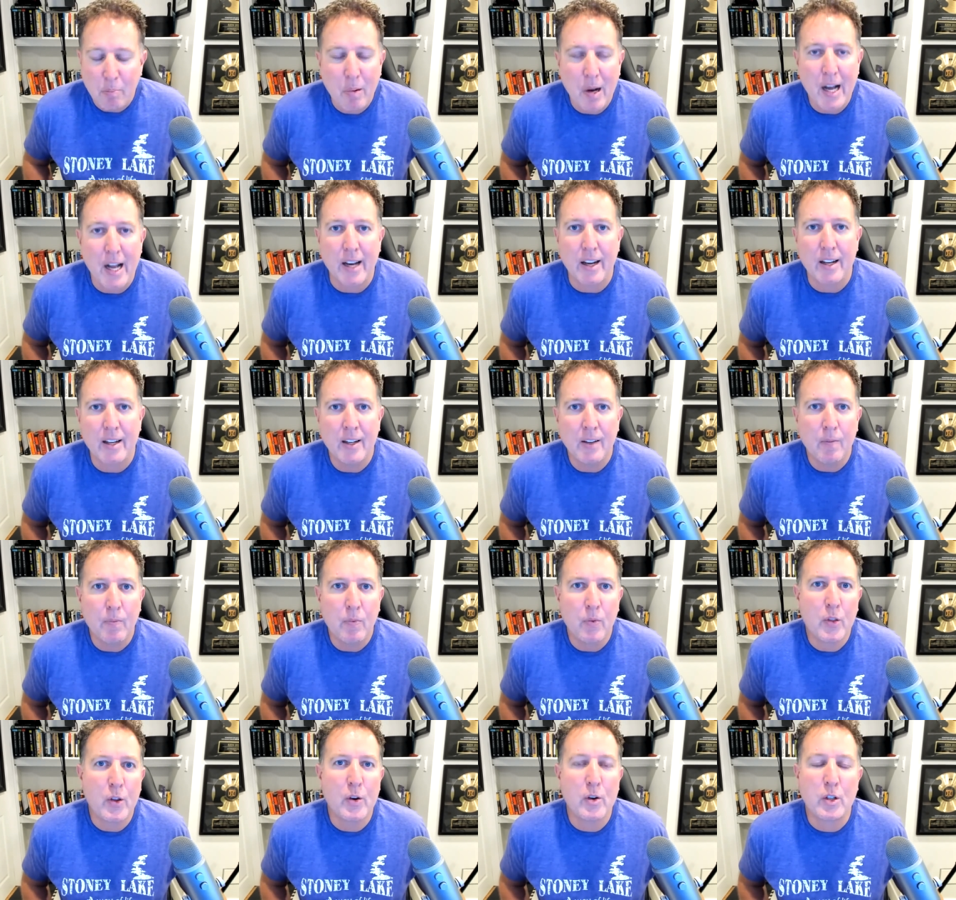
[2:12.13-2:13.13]
But
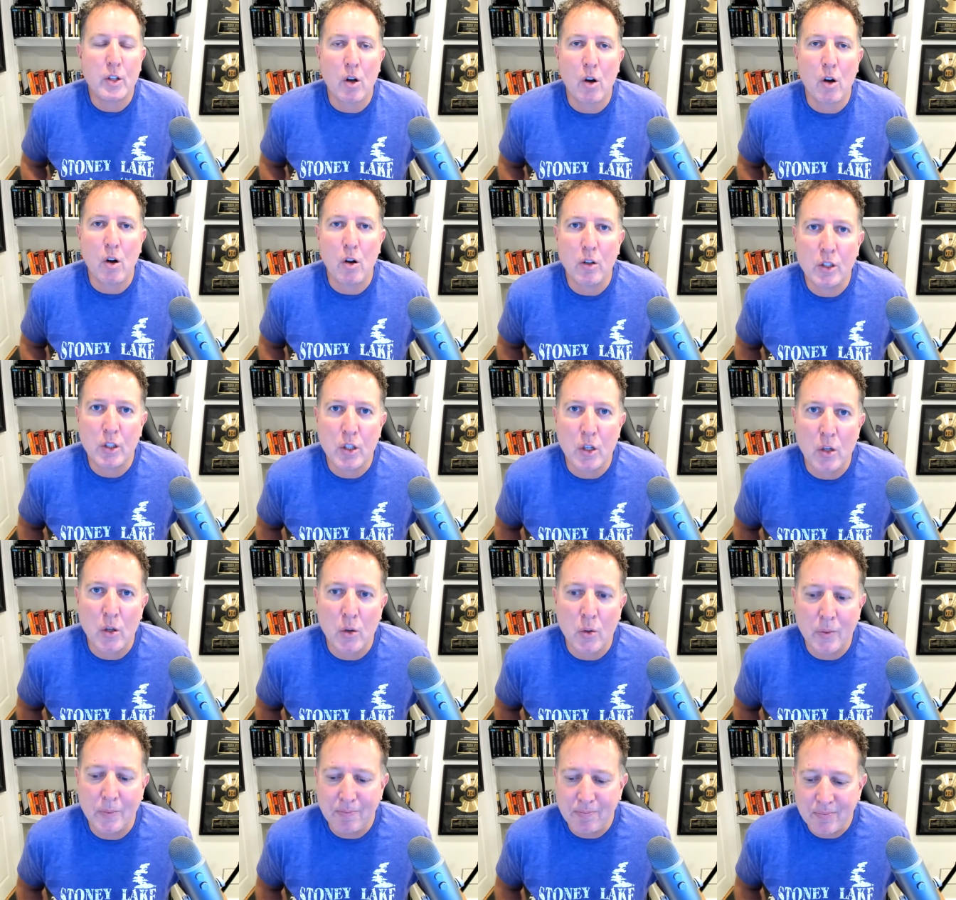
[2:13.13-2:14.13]
there's
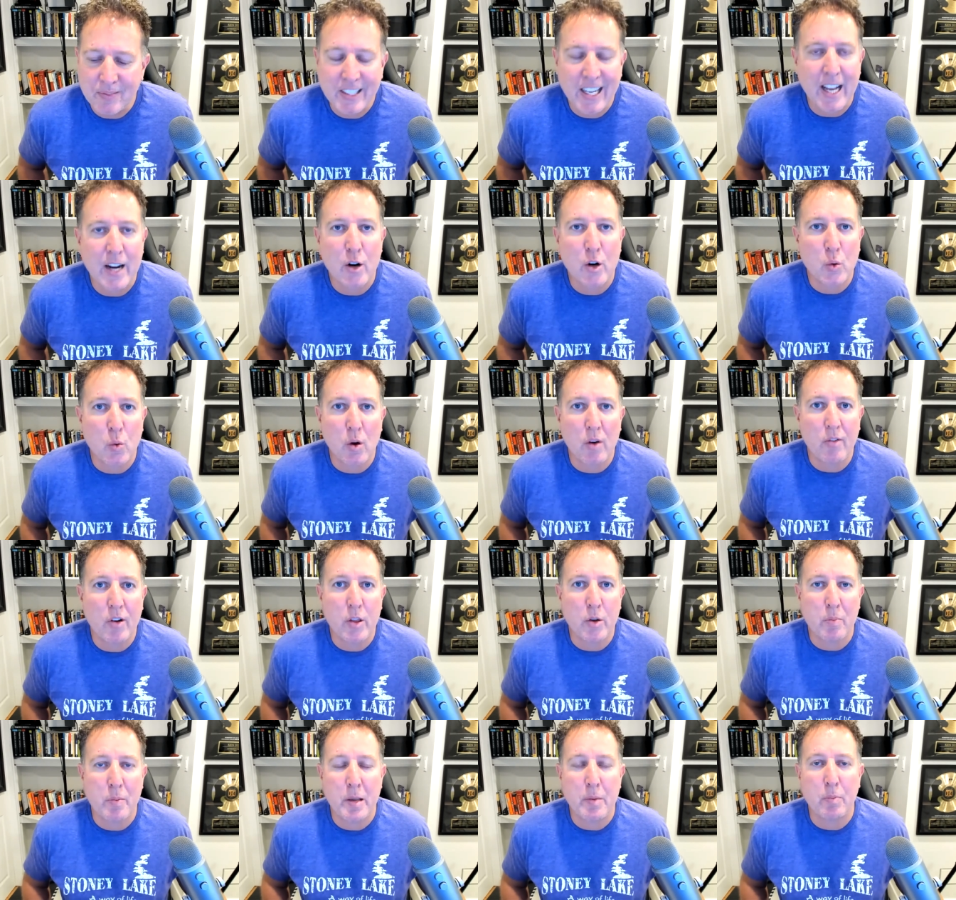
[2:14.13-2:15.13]
also 10 or 12
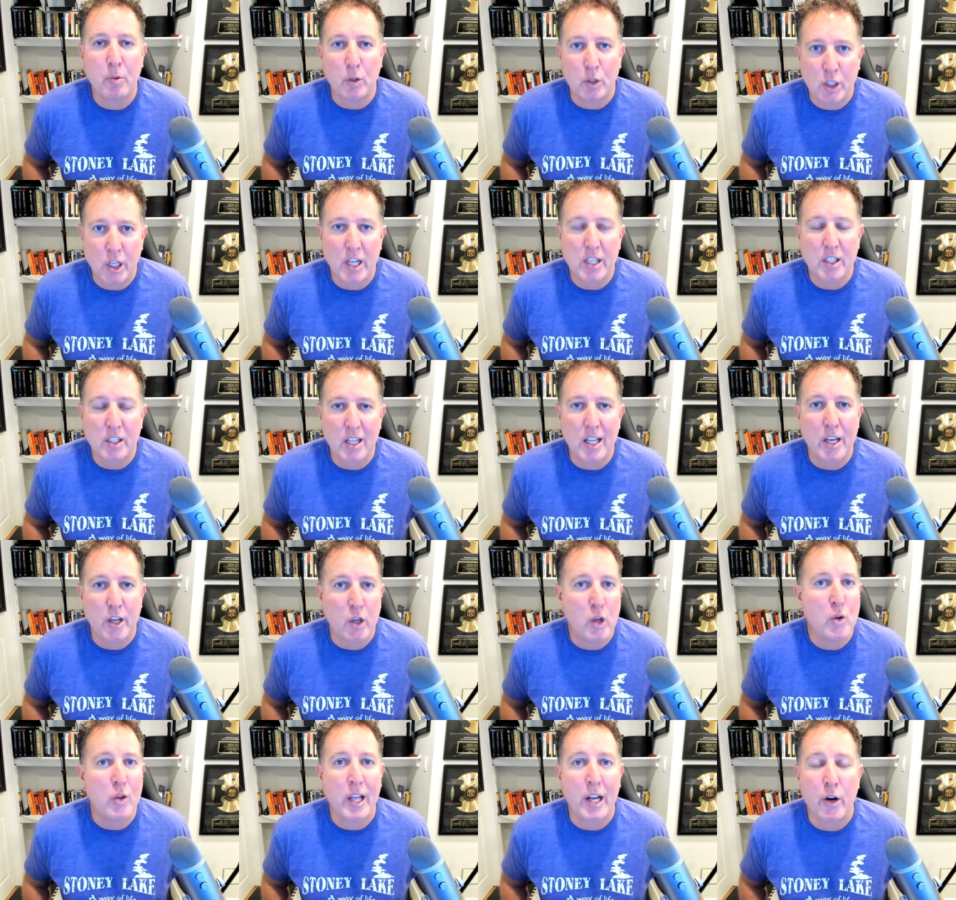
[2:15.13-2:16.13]
other people just like
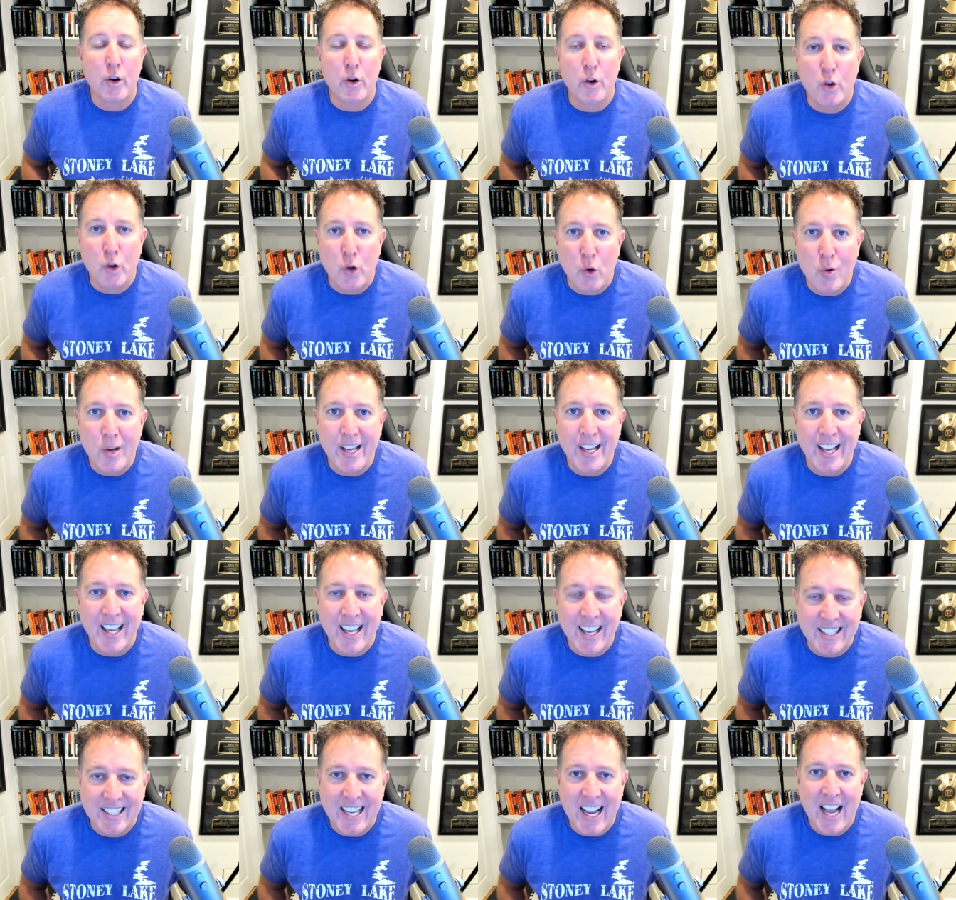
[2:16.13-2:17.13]
you that are doing
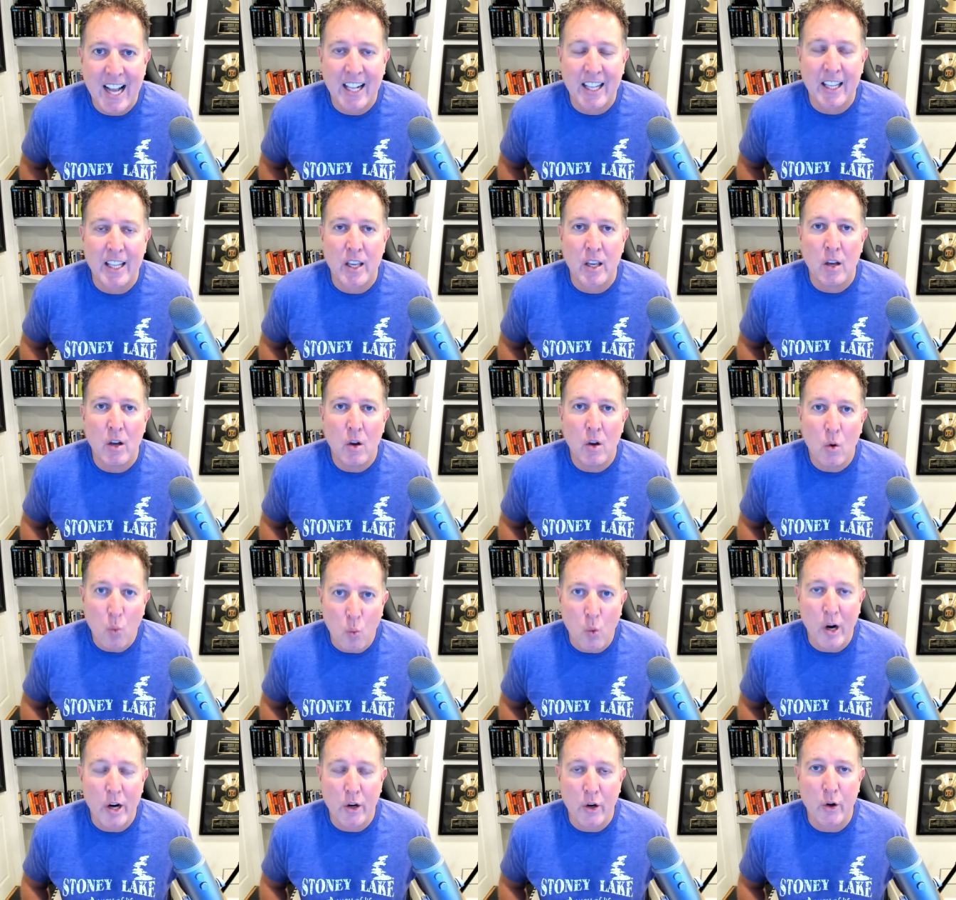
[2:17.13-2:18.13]
exactly
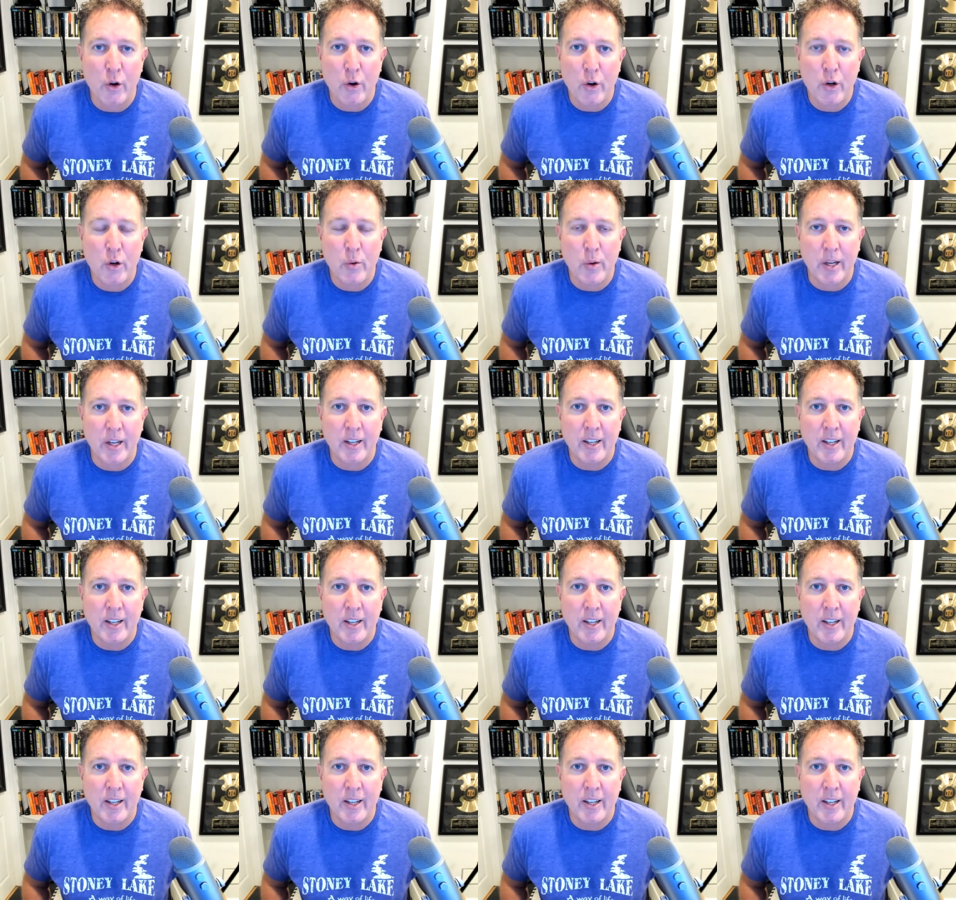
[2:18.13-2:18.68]
what you're doing.